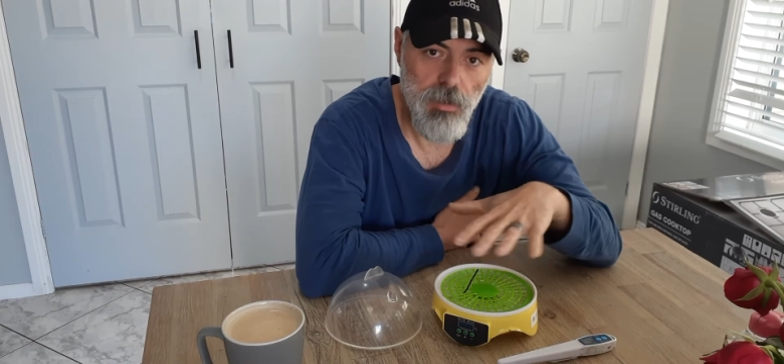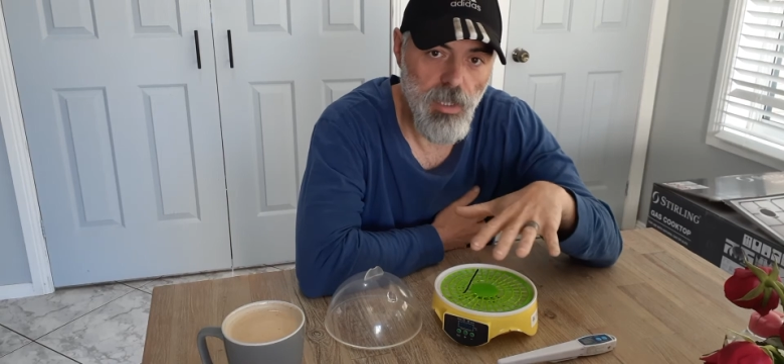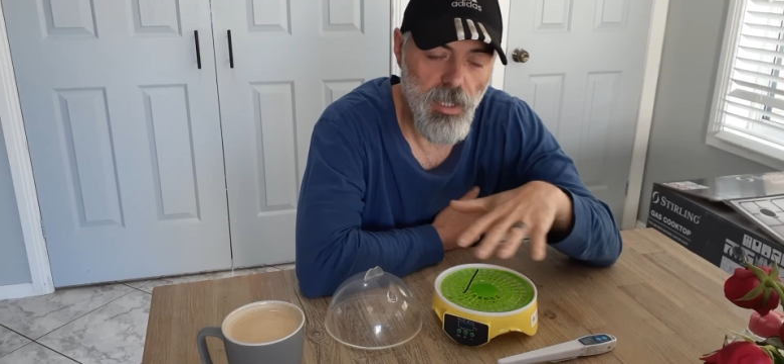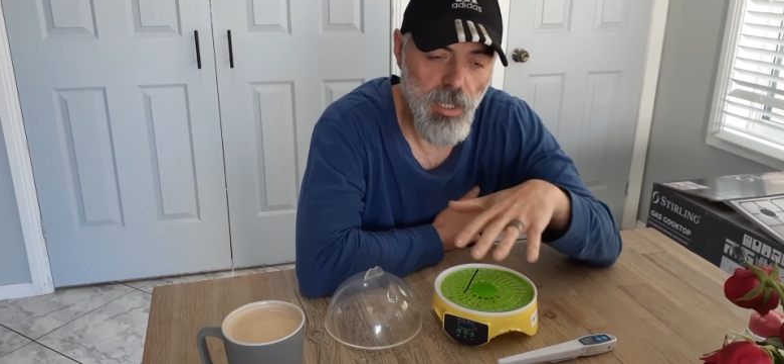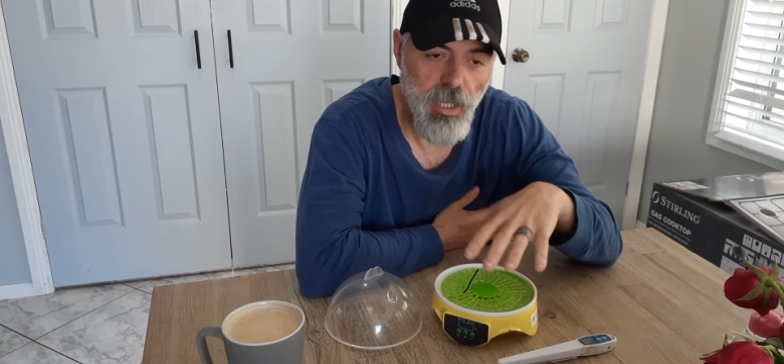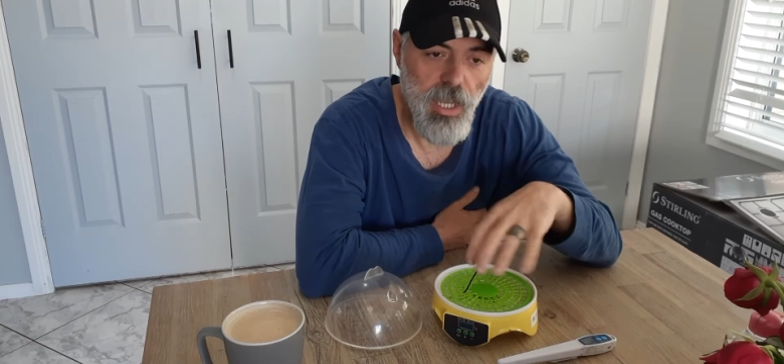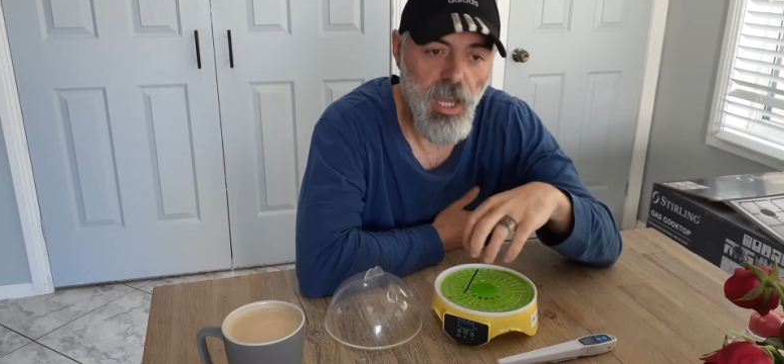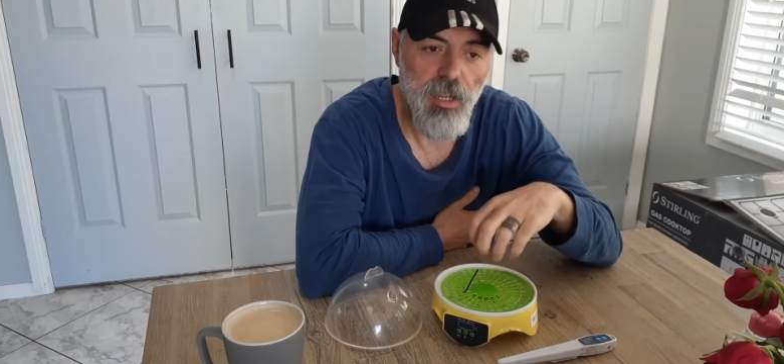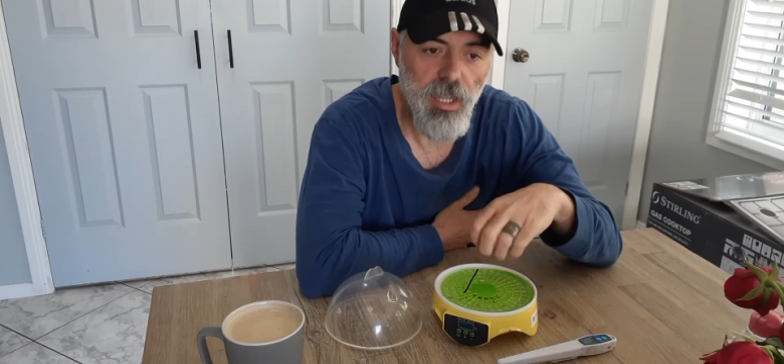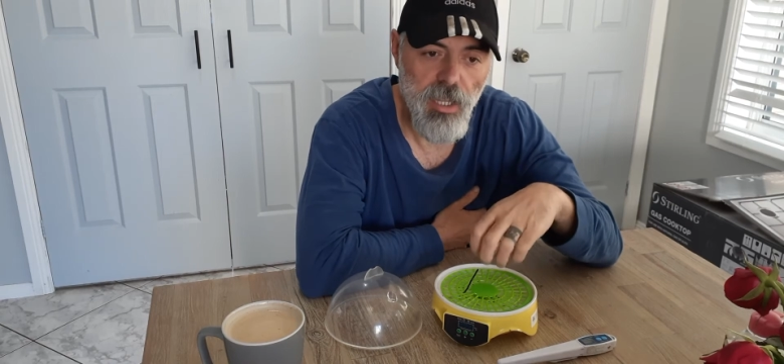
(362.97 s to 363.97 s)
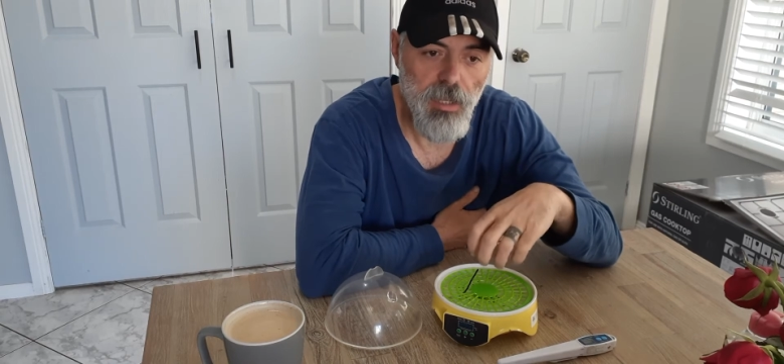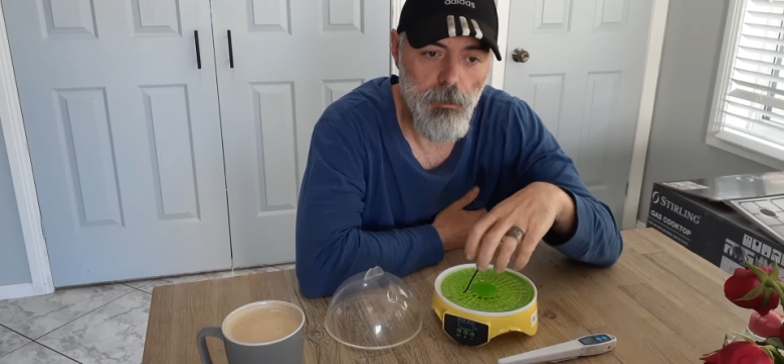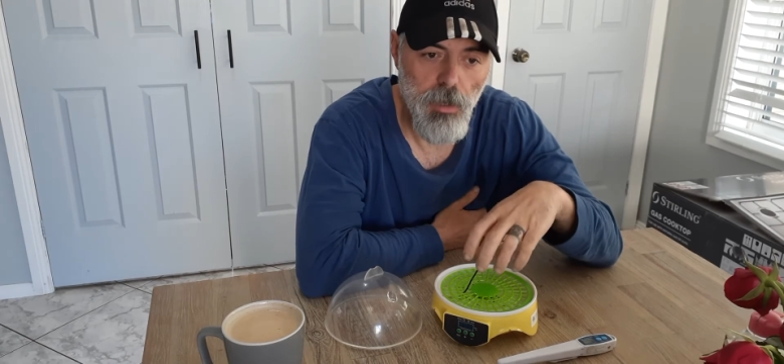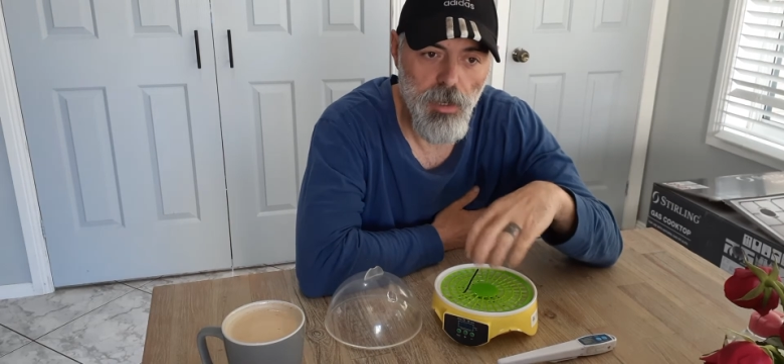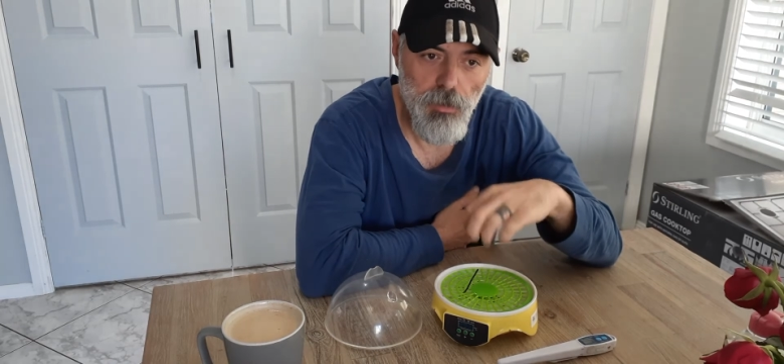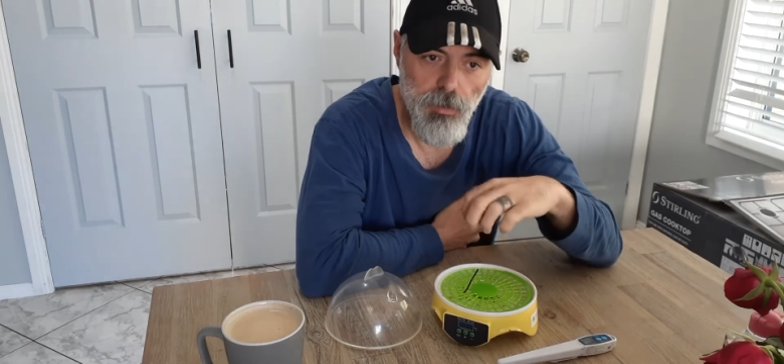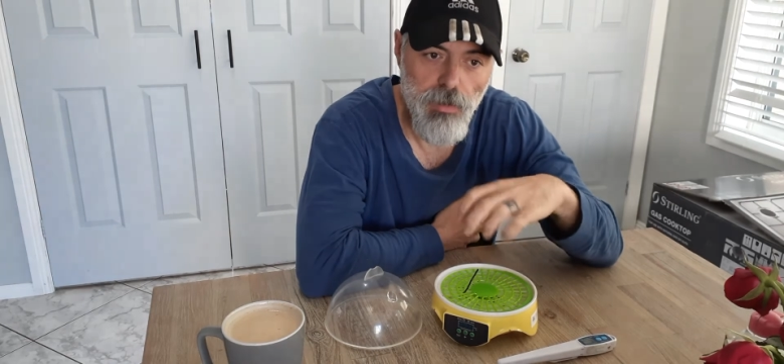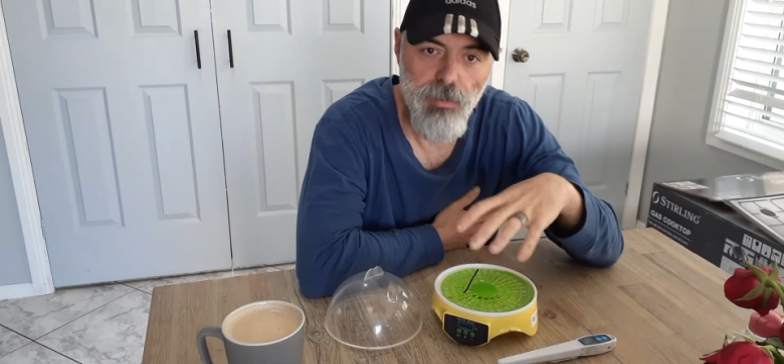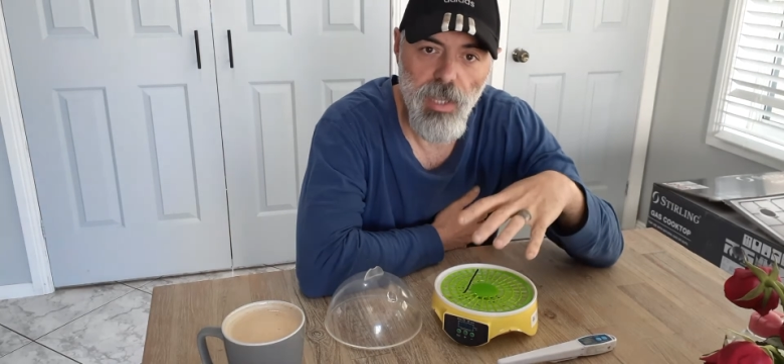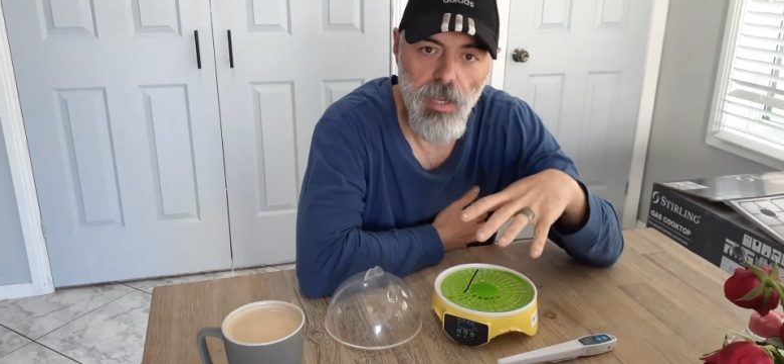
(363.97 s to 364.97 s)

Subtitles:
you can't hear the motor revving